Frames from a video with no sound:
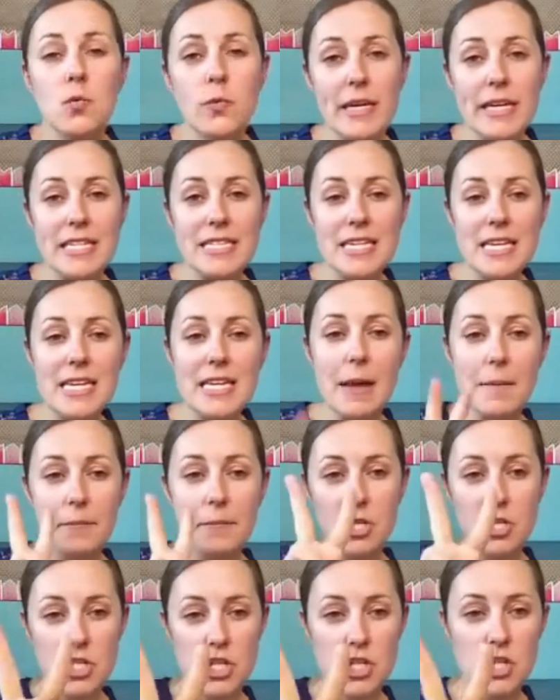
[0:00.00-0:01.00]
Reason
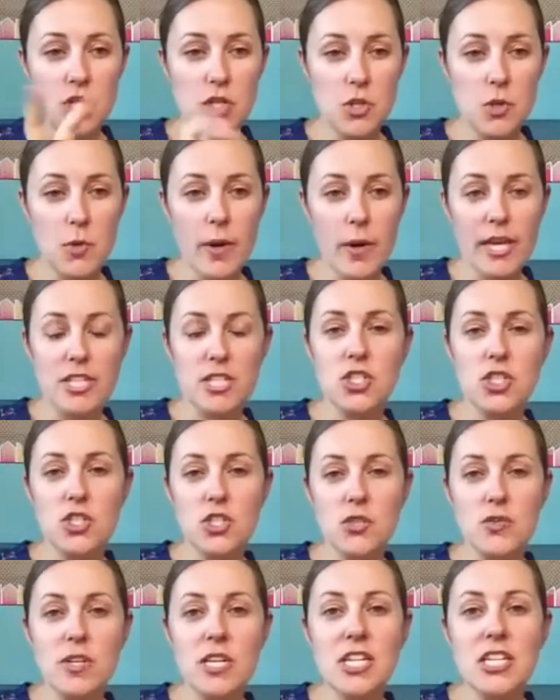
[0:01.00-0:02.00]
number 2 is
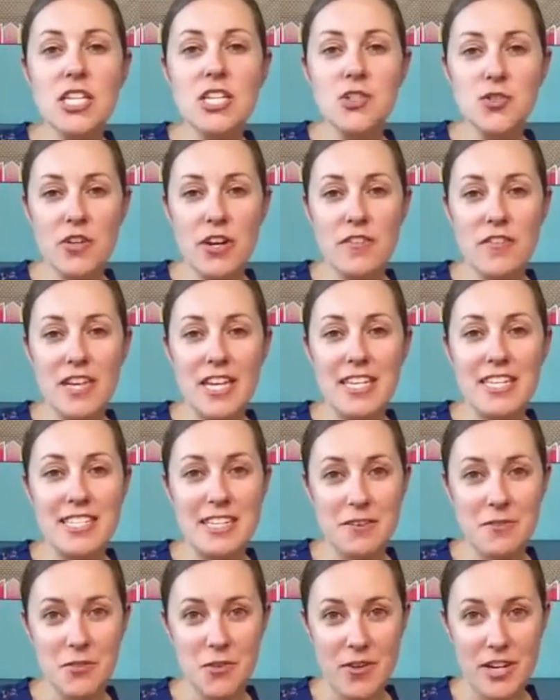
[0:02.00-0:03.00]
student-driven
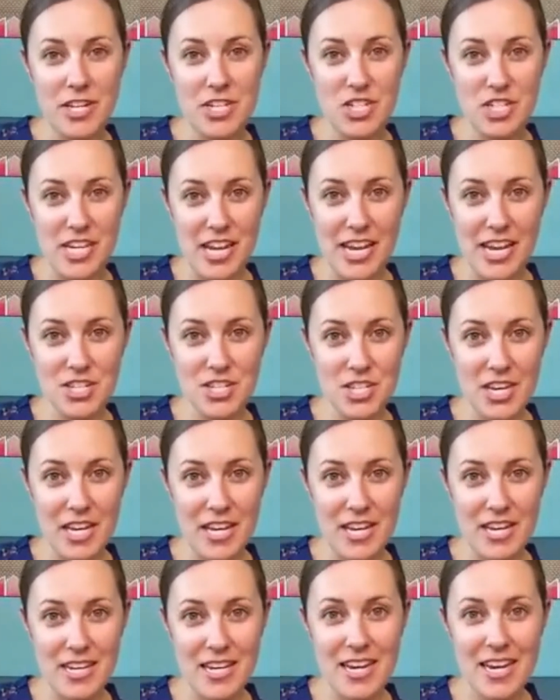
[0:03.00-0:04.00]

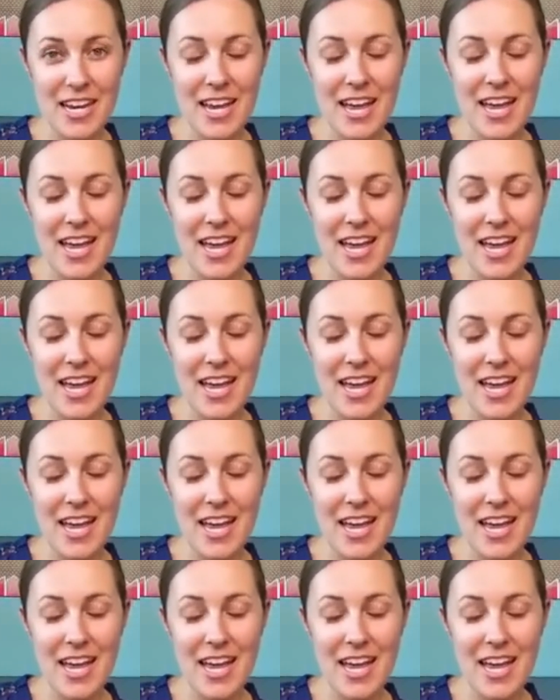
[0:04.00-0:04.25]
differentiation.